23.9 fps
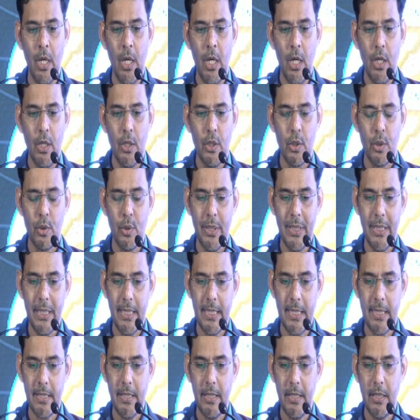So in
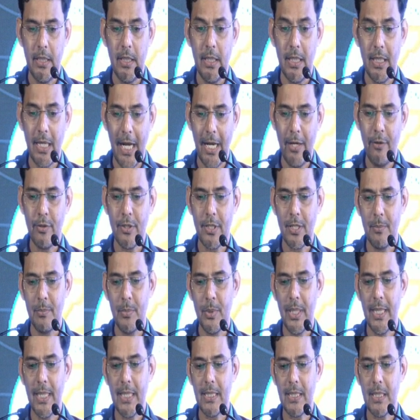statin naive
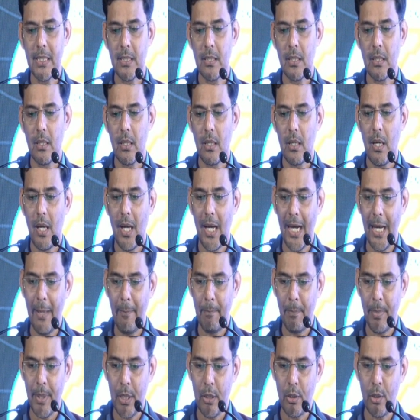subjects,
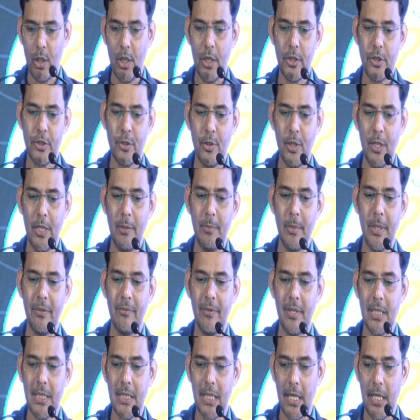hypercholesterolemia
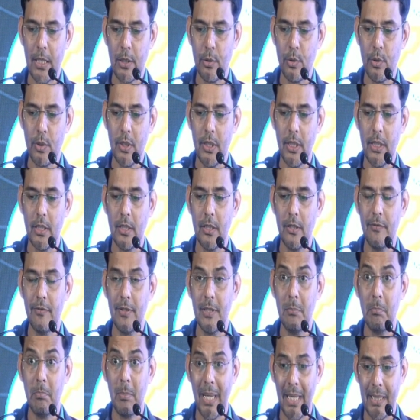was associated
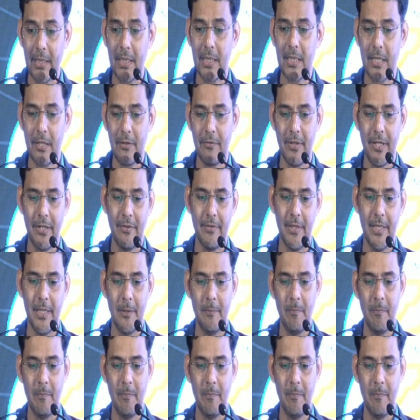with better survival.